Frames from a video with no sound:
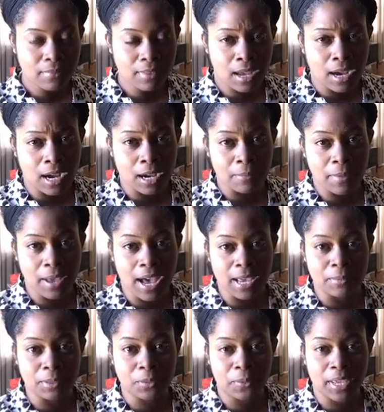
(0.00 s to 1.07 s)

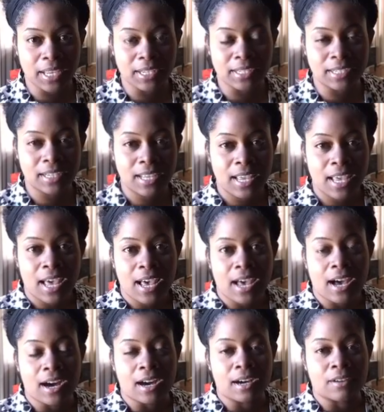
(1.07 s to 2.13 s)
I'm Luana
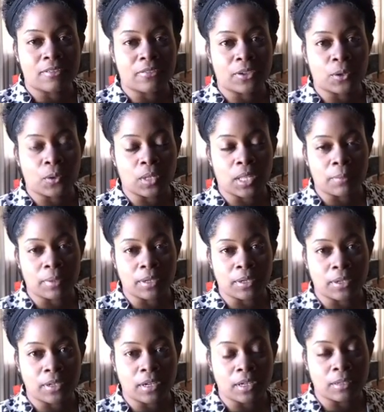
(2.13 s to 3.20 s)
Fiol. I'm
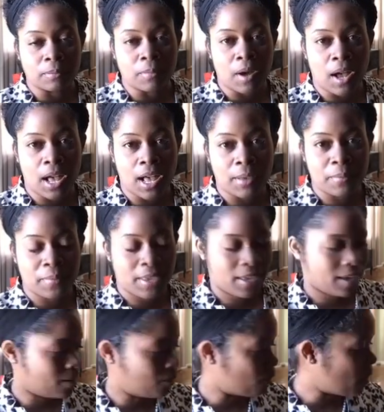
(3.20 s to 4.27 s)
a mom,
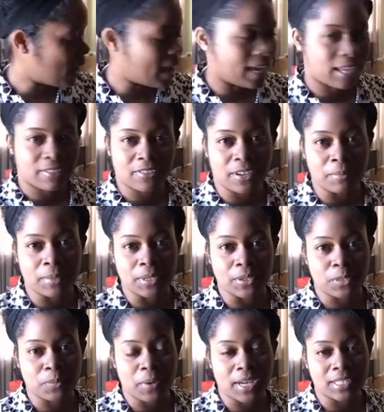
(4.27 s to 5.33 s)
a wife, I'm a
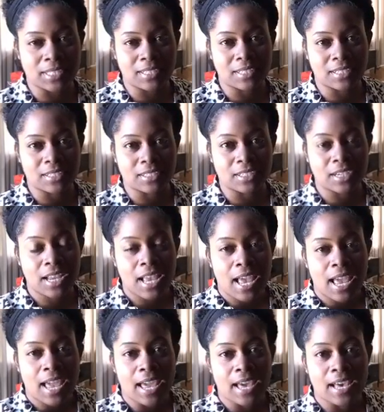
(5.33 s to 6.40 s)
nurse practitioner,
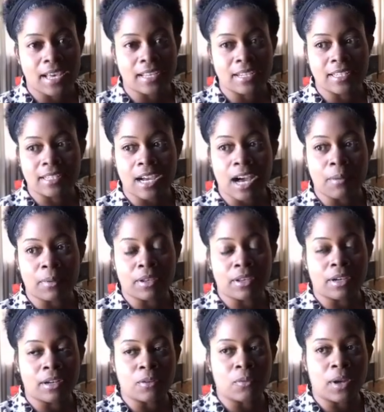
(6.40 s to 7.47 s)
and I'm
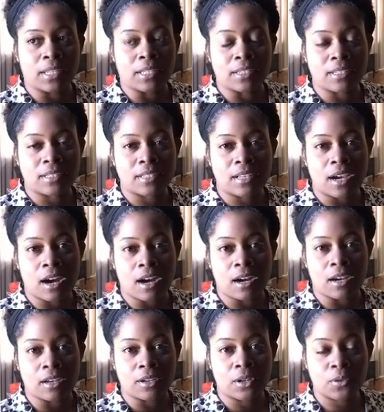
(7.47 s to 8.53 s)
a wellness
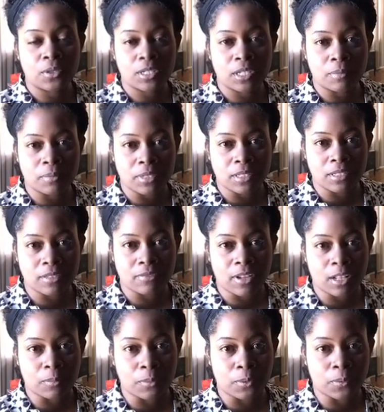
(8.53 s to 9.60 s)
coach and business
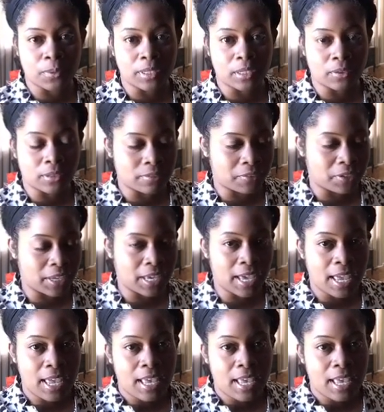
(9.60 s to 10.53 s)
developer with Young Living